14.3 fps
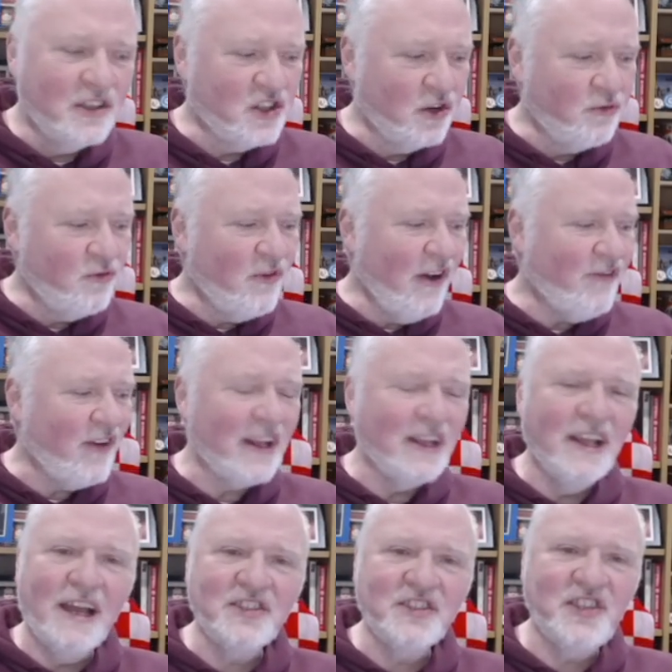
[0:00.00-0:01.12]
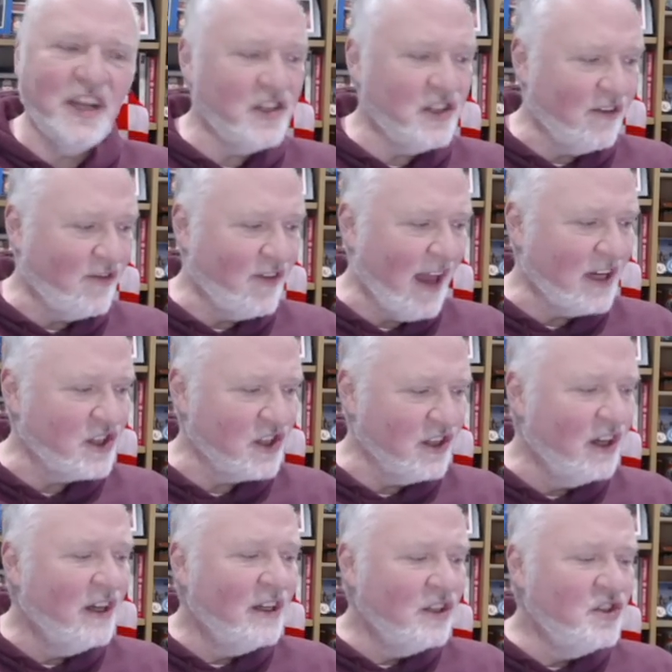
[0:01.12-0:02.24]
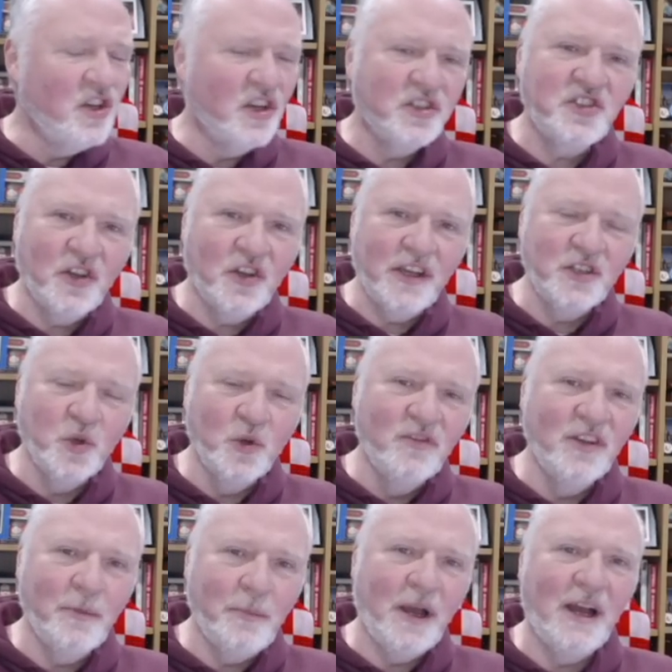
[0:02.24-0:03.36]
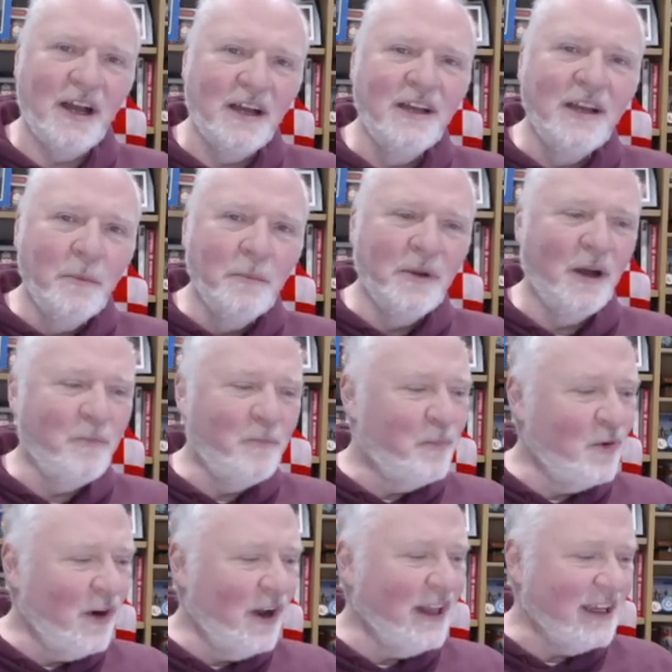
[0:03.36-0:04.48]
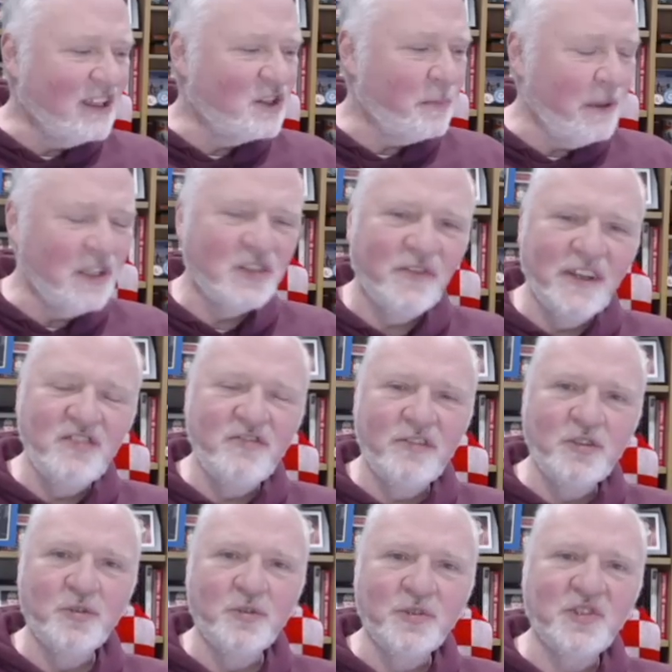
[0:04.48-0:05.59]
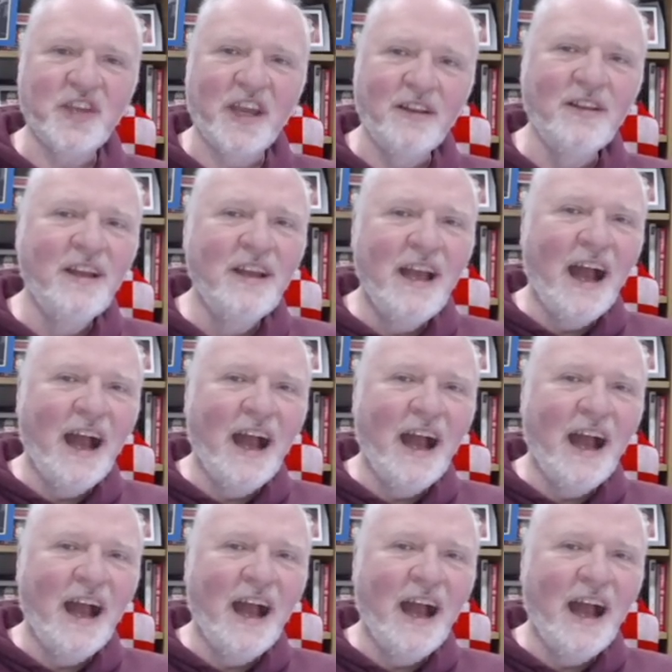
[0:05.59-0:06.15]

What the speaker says: Terrific last-ditch deflection, just took it over the bar, but a brilliant piece of individual skill.